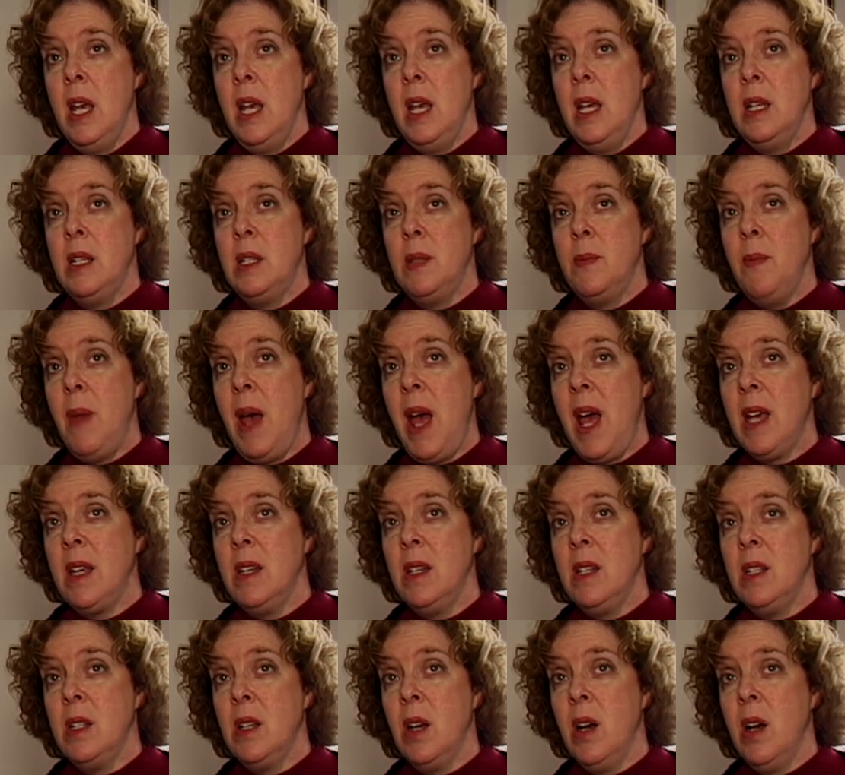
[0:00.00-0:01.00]
It's
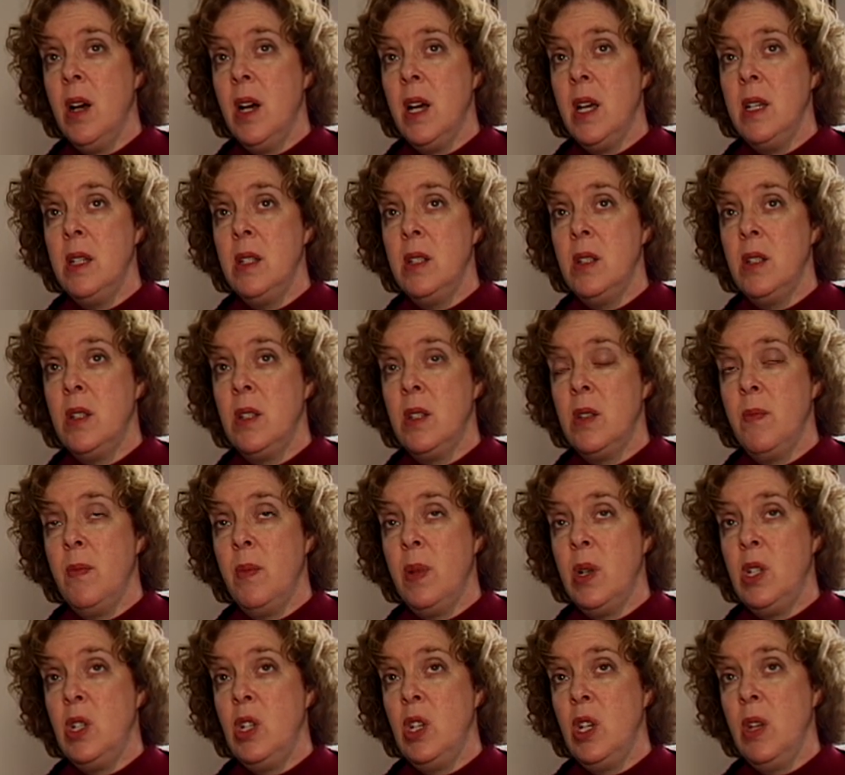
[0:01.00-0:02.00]
magnetized,
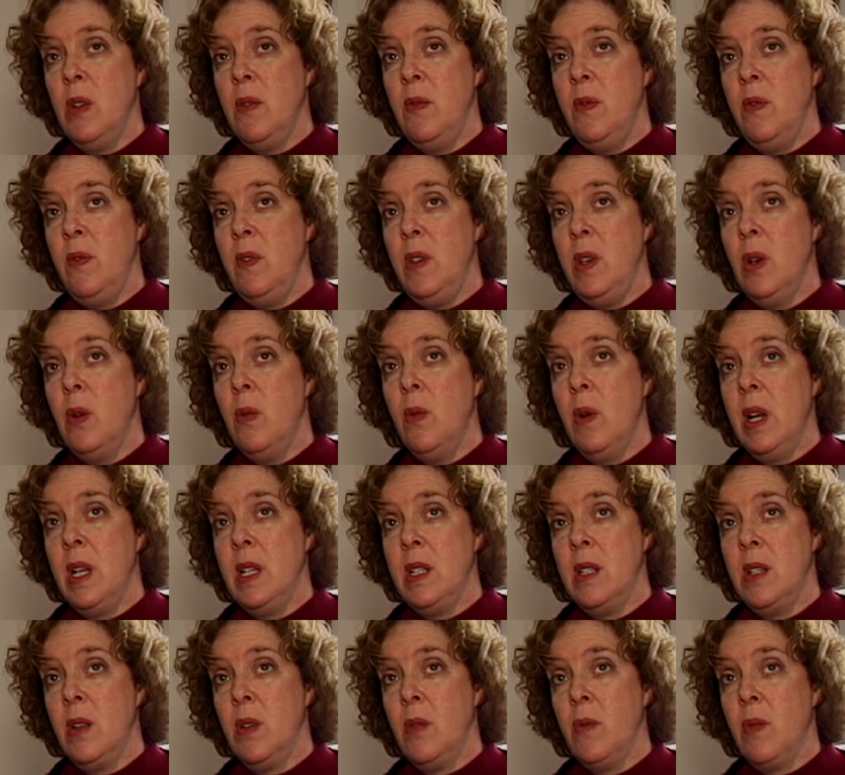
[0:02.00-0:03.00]
but you can feel when
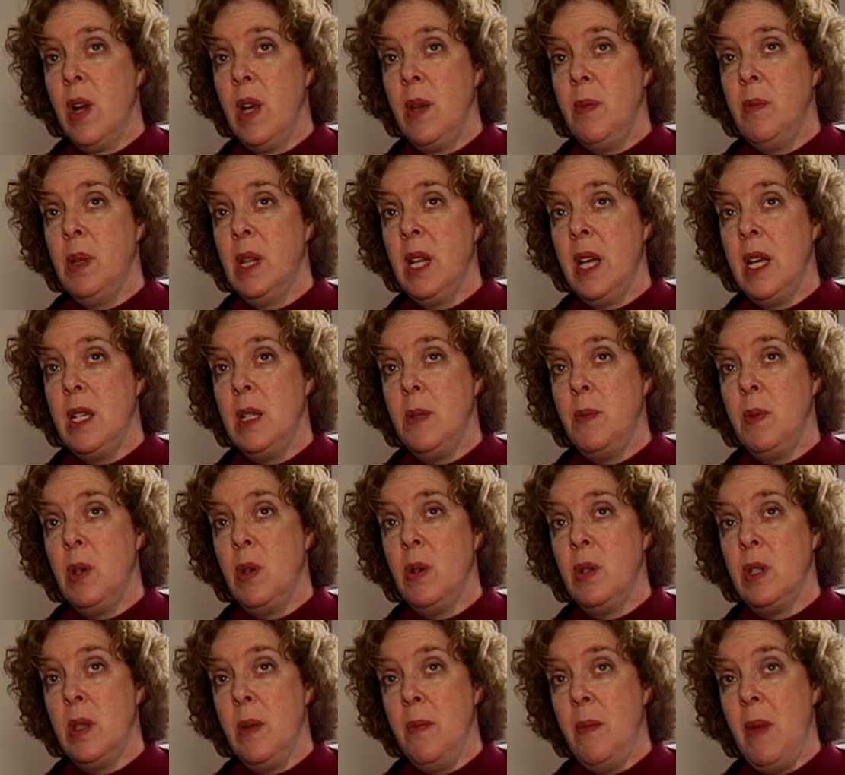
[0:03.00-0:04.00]
it's in the right place
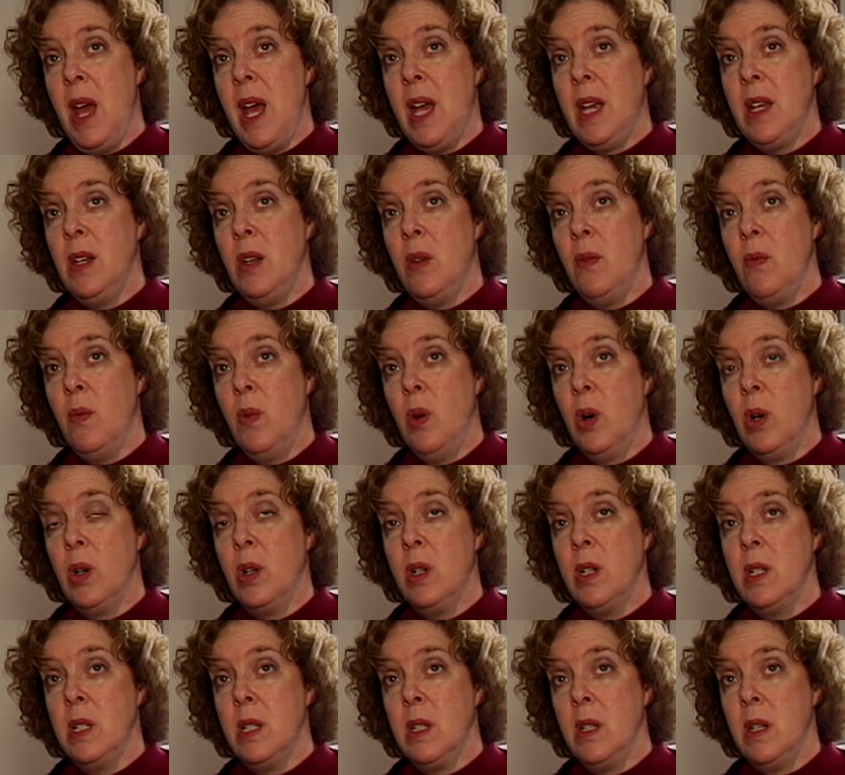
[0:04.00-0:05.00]
because the magnet
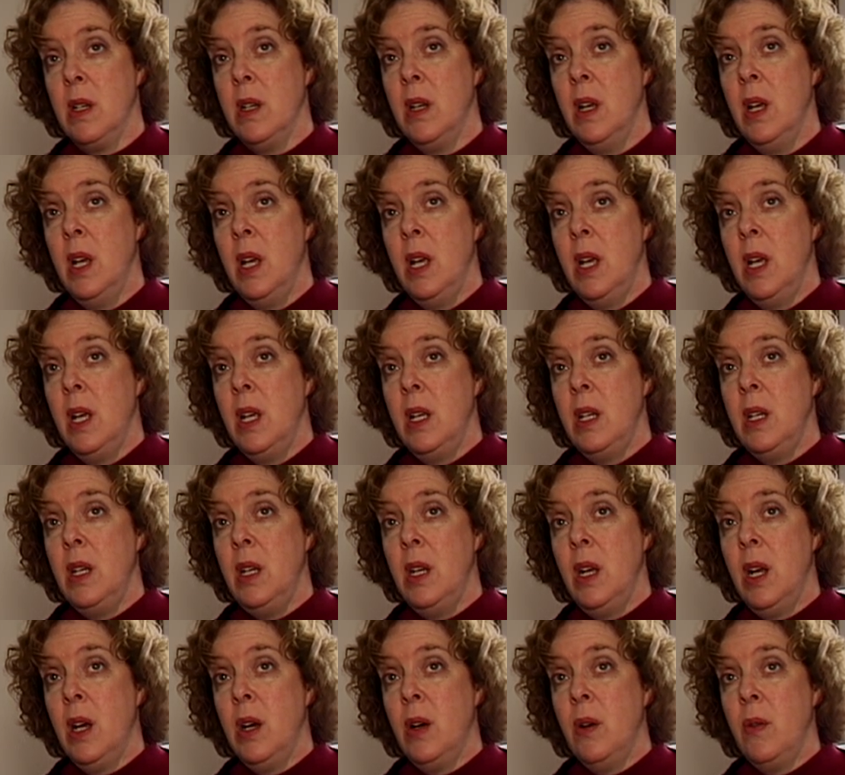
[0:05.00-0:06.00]
works. And,
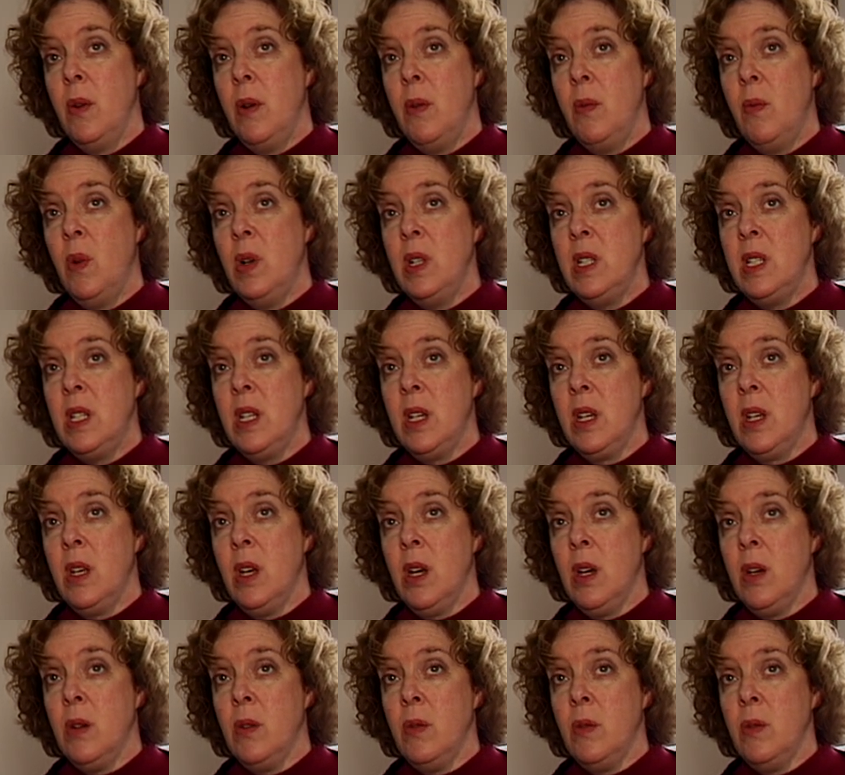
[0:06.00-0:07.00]
you know, and once it
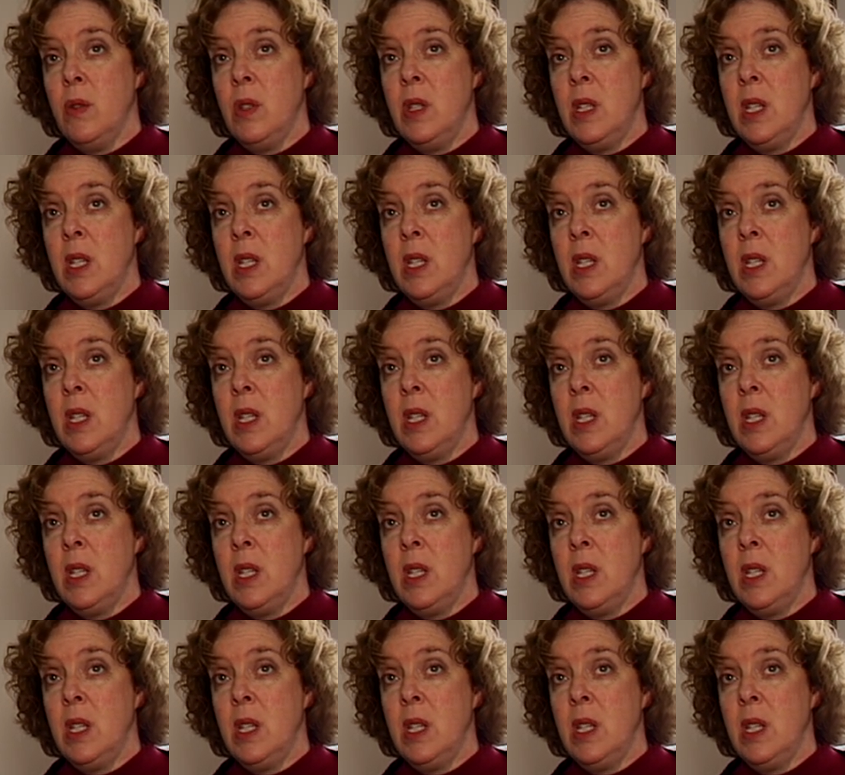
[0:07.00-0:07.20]
goes,